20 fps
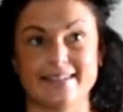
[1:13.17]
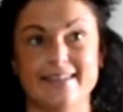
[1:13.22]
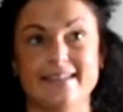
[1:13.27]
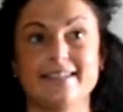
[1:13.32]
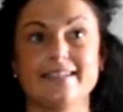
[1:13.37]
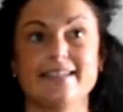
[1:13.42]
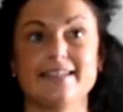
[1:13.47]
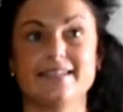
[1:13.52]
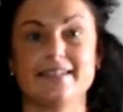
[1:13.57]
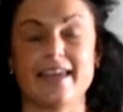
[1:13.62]

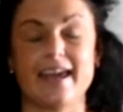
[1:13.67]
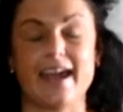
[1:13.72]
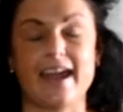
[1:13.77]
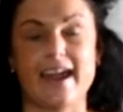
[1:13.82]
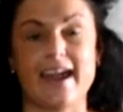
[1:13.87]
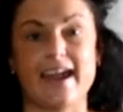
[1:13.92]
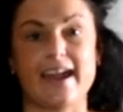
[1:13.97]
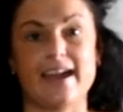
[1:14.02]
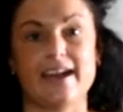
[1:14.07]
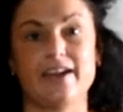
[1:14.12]
This is
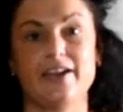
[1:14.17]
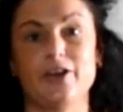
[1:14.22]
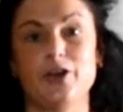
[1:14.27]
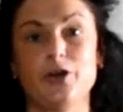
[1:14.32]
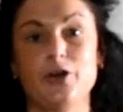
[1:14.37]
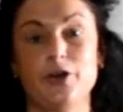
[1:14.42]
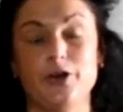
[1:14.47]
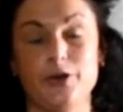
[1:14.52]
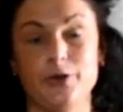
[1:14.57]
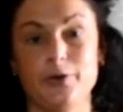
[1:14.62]
a
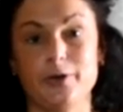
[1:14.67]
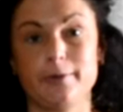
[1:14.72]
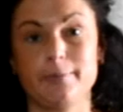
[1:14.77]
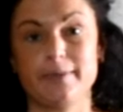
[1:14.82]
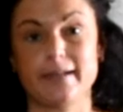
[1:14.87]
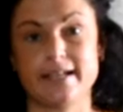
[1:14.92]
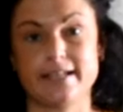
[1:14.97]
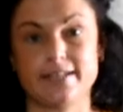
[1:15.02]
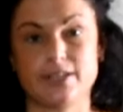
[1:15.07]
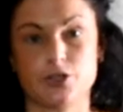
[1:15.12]
newer
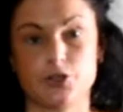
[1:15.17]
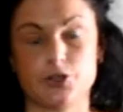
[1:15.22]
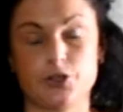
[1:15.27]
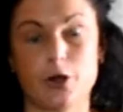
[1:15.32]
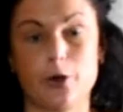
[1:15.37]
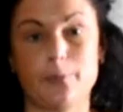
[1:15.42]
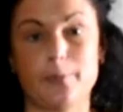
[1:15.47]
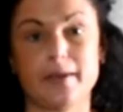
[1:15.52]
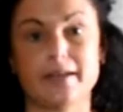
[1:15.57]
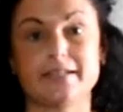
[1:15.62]
place that just
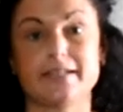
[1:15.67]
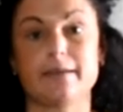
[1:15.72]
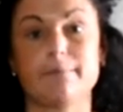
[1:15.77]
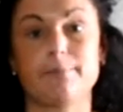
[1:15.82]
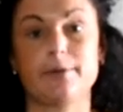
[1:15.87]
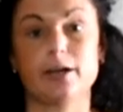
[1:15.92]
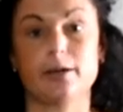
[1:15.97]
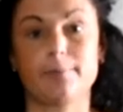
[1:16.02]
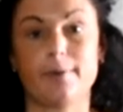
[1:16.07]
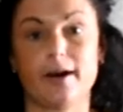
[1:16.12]
opened in
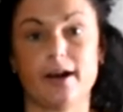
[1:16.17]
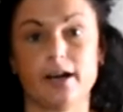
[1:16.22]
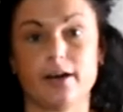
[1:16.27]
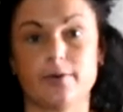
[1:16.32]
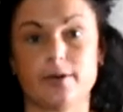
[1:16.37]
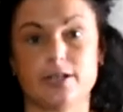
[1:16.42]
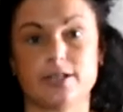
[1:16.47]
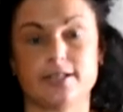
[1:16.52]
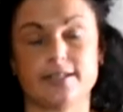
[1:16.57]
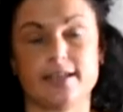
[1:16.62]
Pier Park,
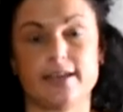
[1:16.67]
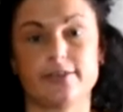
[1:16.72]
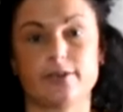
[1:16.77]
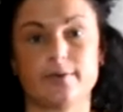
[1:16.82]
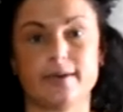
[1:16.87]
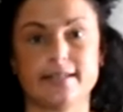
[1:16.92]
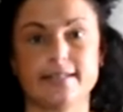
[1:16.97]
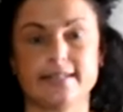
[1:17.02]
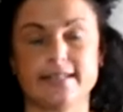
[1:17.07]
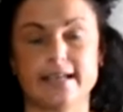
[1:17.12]
which is at the
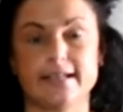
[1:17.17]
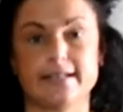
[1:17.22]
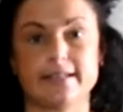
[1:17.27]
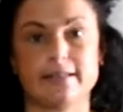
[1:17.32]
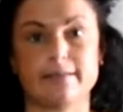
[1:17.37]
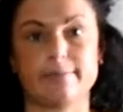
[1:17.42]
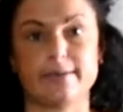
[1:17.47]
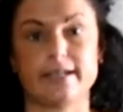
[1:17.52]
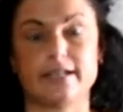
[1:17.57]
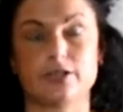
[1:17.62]
west end of
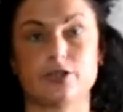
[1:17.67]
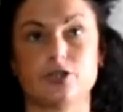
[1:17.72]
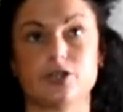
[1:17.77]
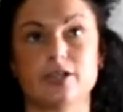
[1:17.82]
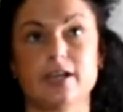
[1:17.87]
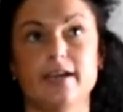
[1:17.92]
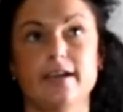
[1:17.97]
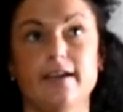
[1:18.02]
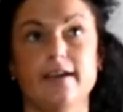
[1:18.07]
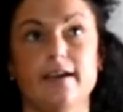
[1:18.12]
the beach,
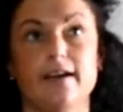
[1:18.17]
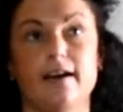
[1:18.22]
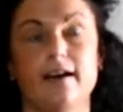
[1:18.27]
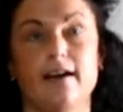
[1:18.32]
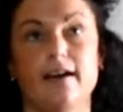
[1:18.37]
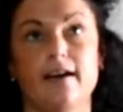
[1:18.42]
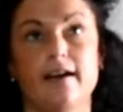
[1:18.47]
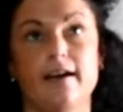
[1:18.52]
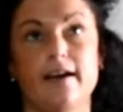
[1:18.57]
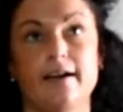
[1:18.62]

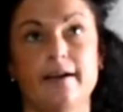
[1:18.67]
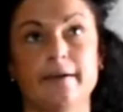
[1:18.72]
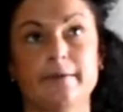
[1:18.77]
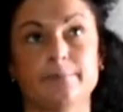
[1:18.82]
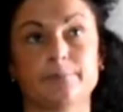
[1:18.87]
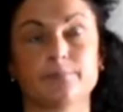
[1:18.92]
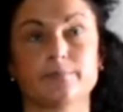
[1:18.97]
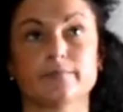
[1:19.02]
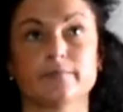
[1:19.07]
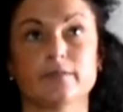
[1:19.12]
about